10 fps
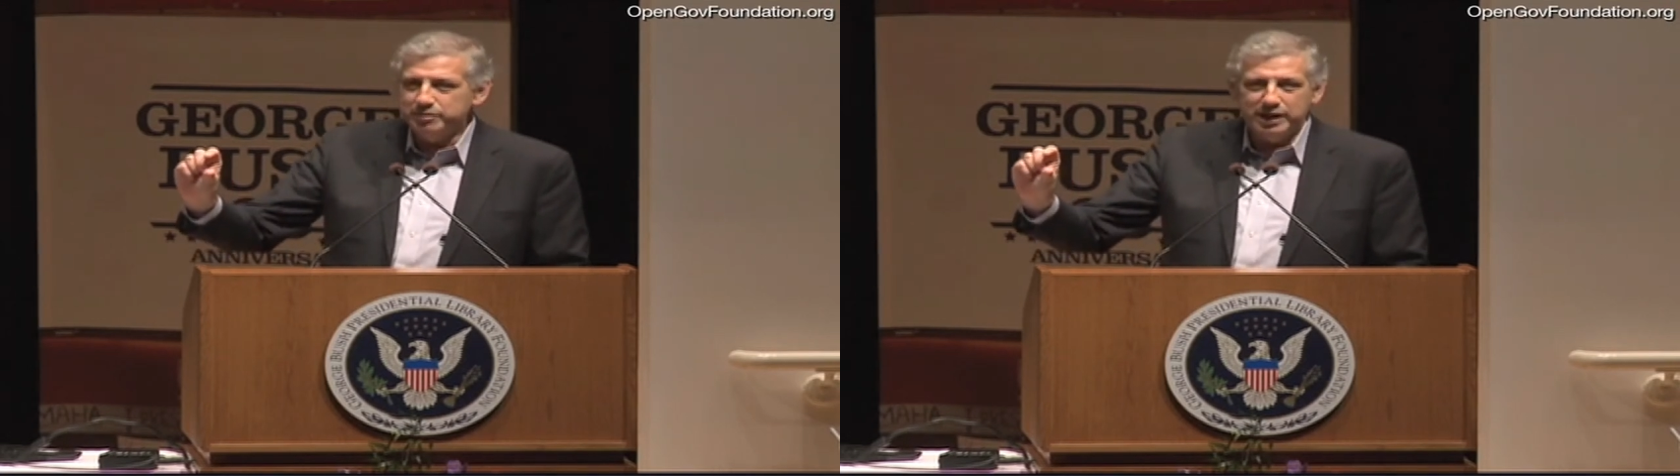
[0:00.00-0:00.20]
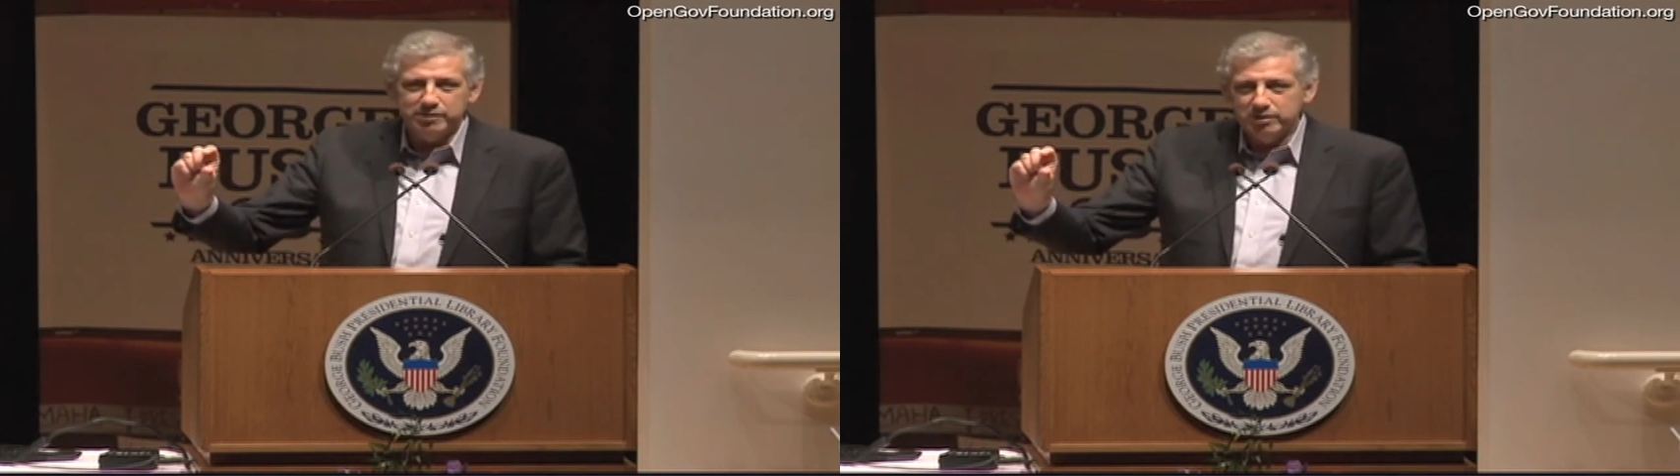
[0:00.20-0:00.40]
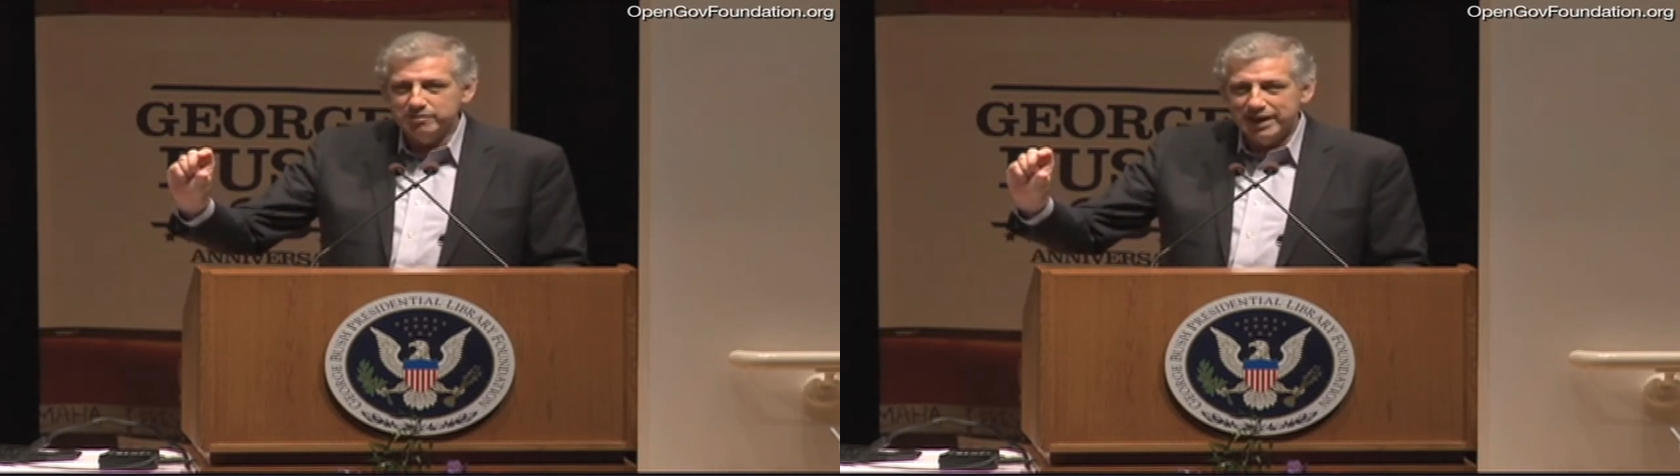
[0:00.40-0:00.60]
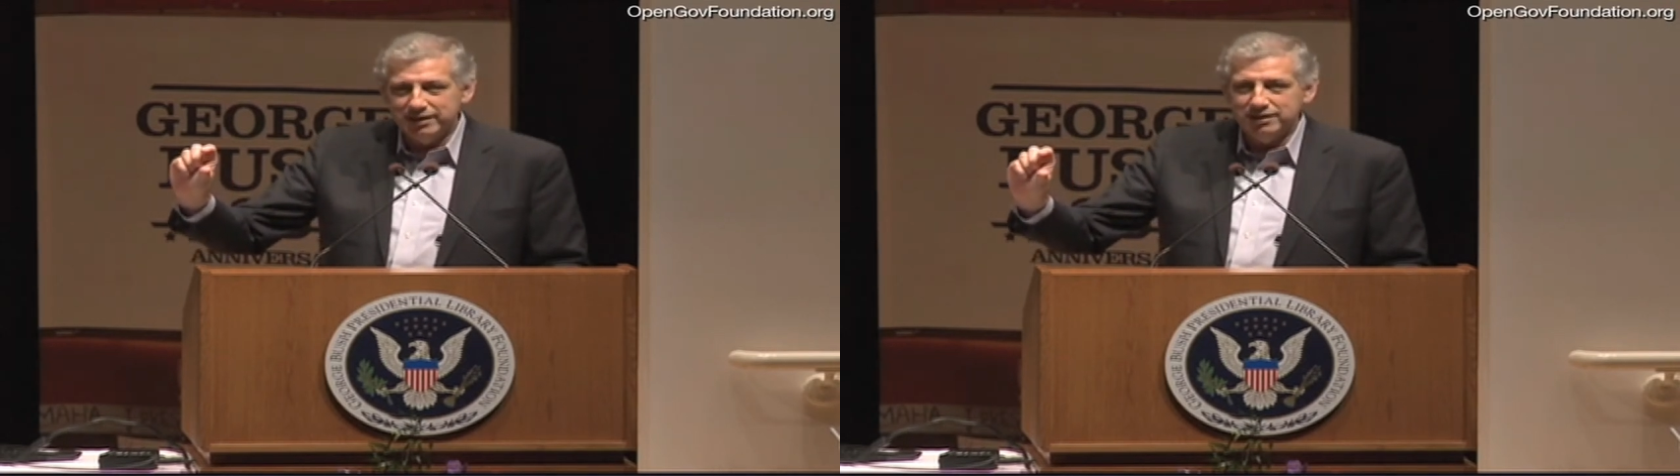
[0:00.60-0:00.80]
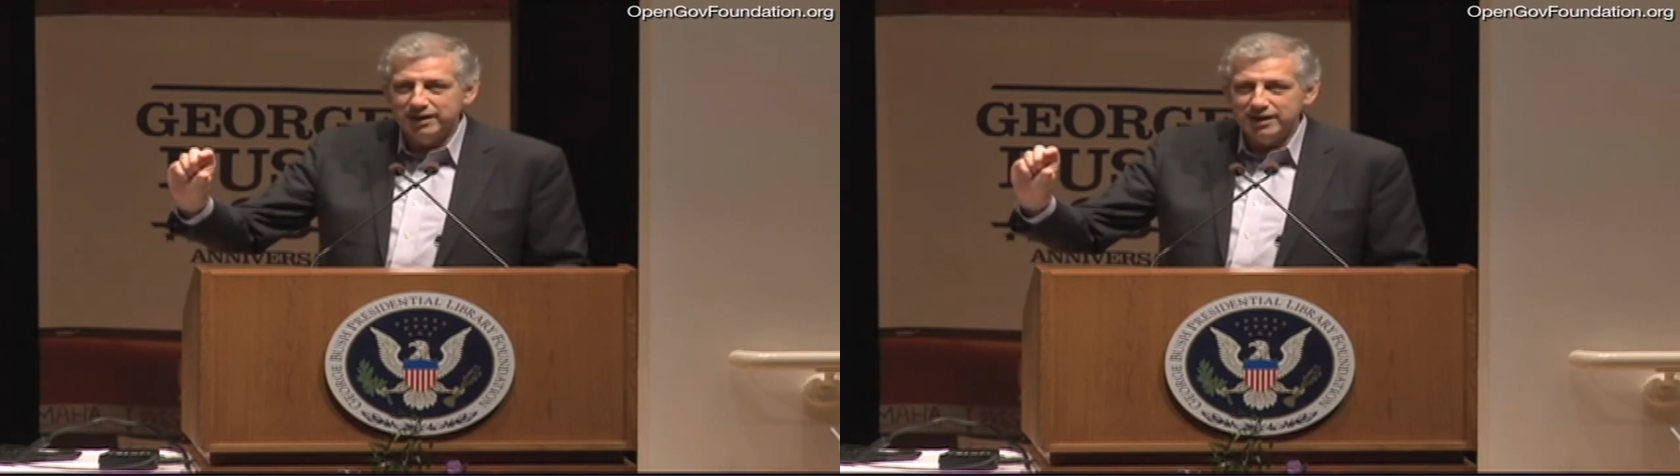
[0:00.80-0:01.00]
paper about
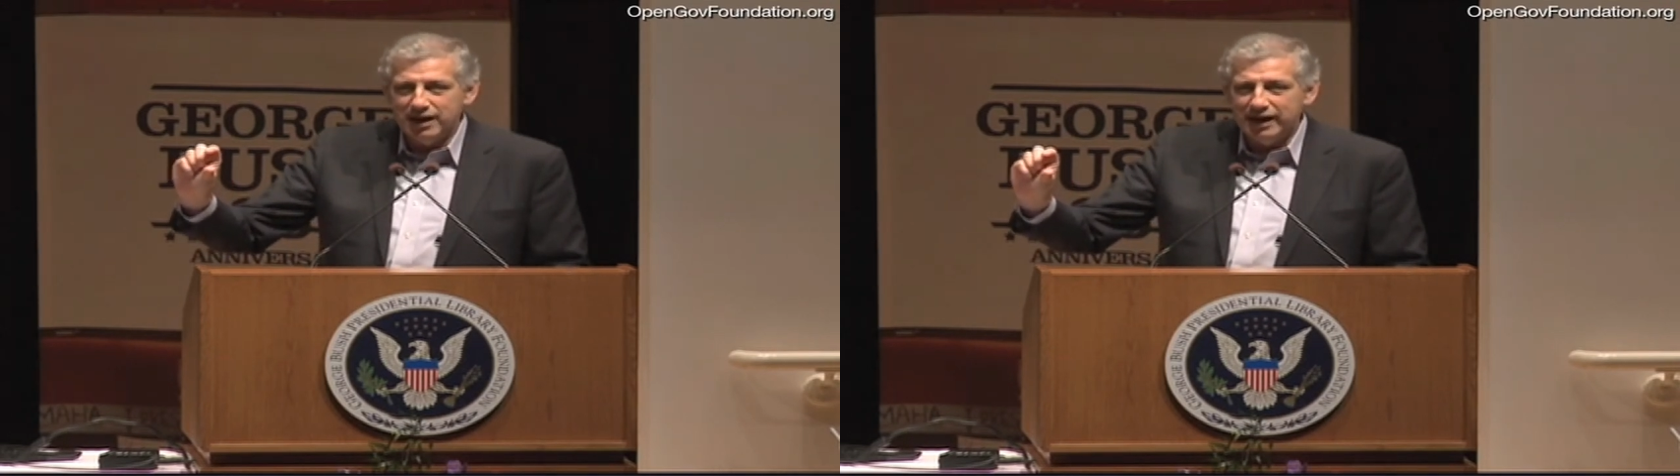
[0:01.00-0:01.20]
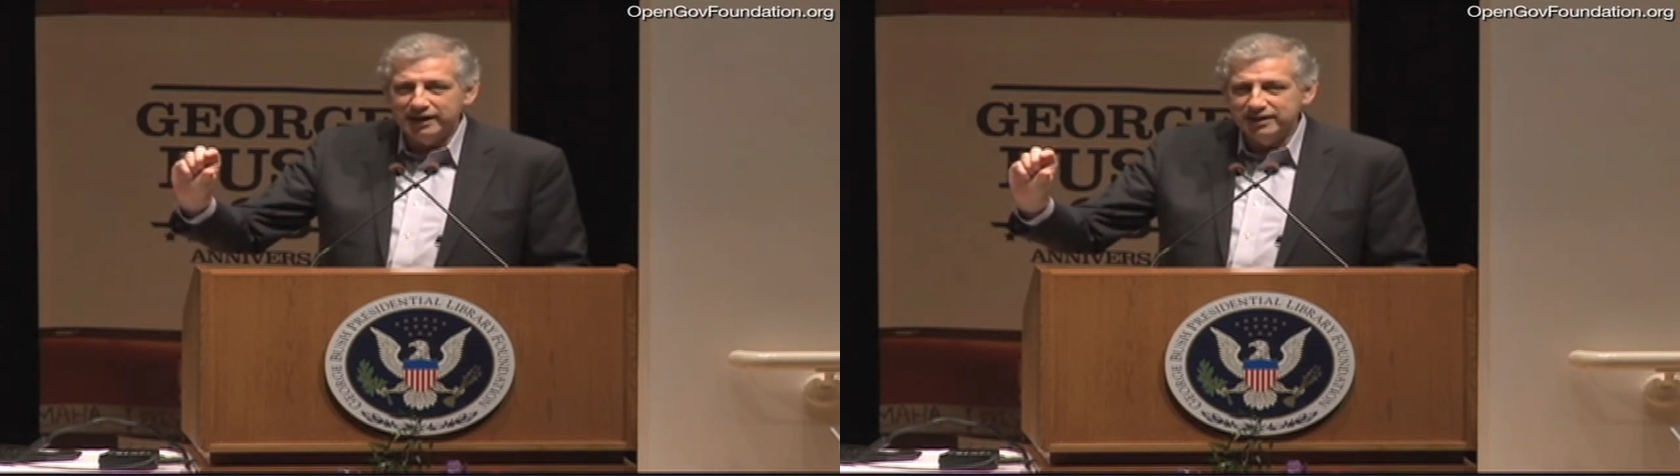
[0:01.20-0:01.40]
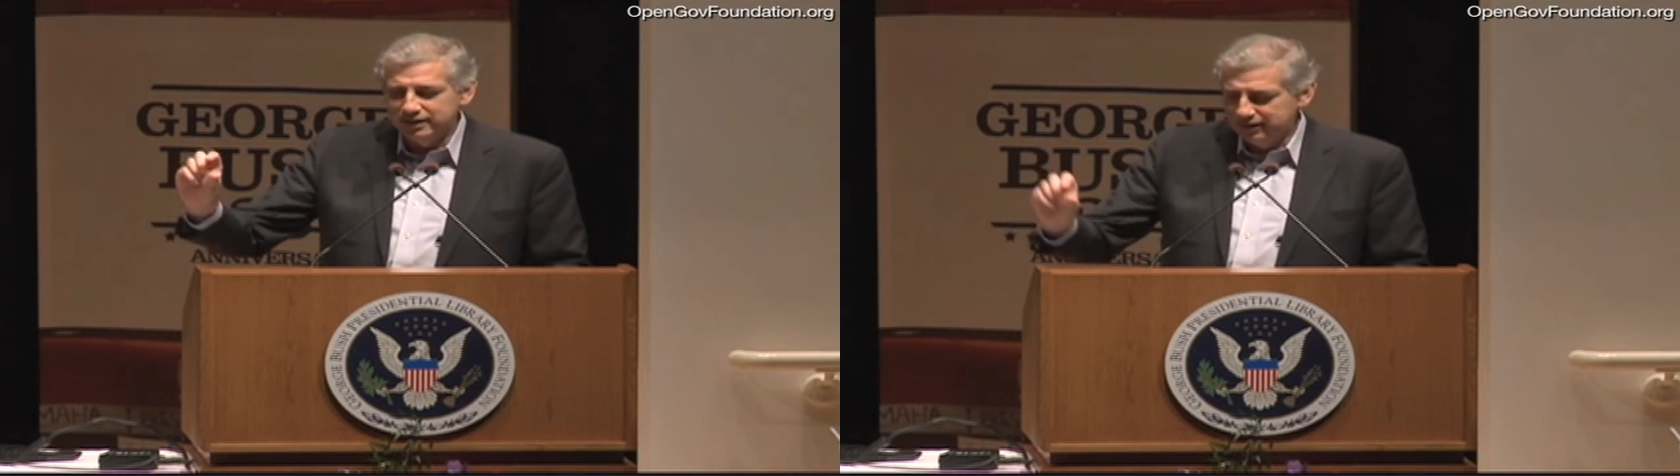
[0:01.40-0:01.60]
yay high.